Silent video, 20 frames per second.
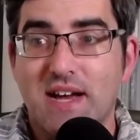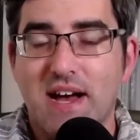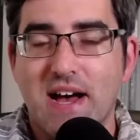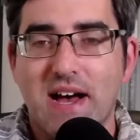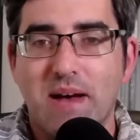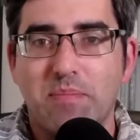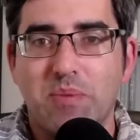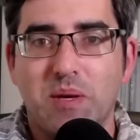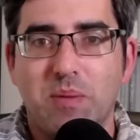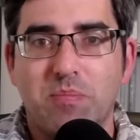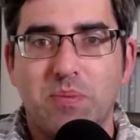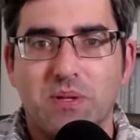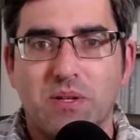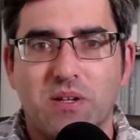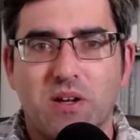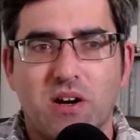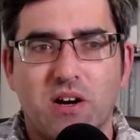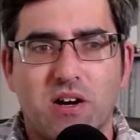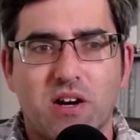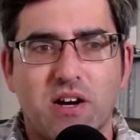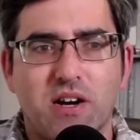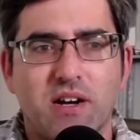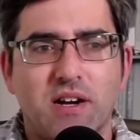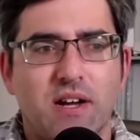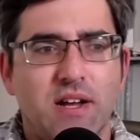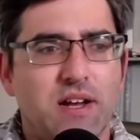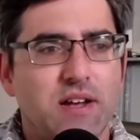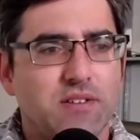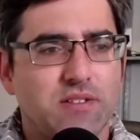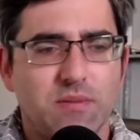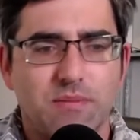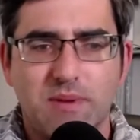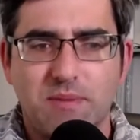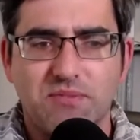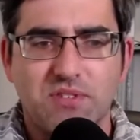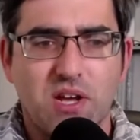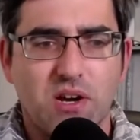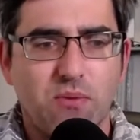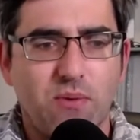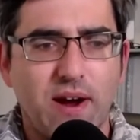Uh, people are sometimes
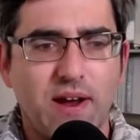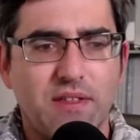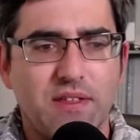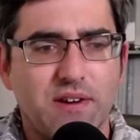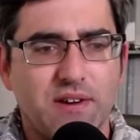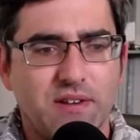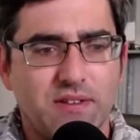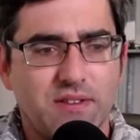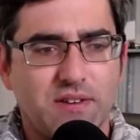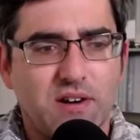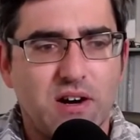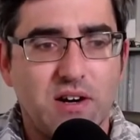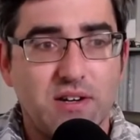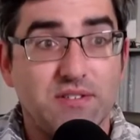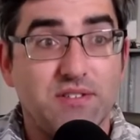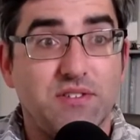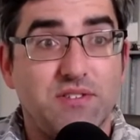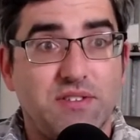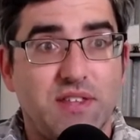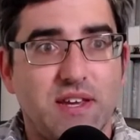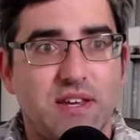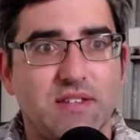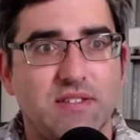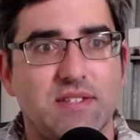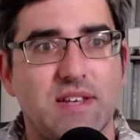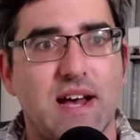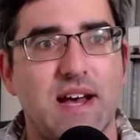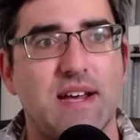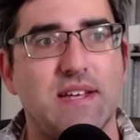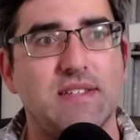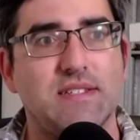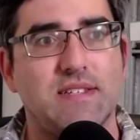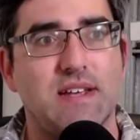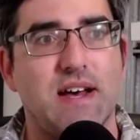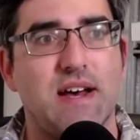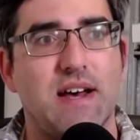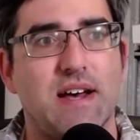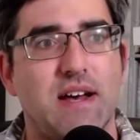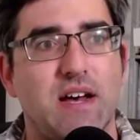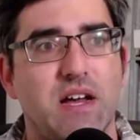not aware there there are such things as
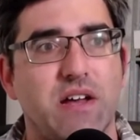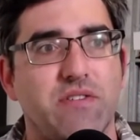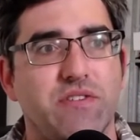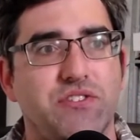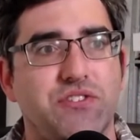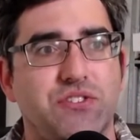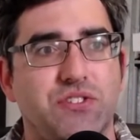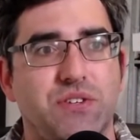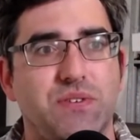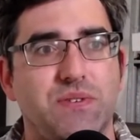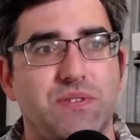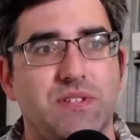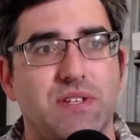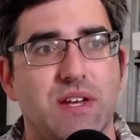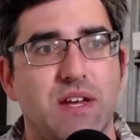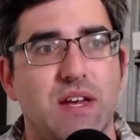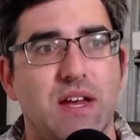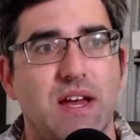uh, Irish Jews,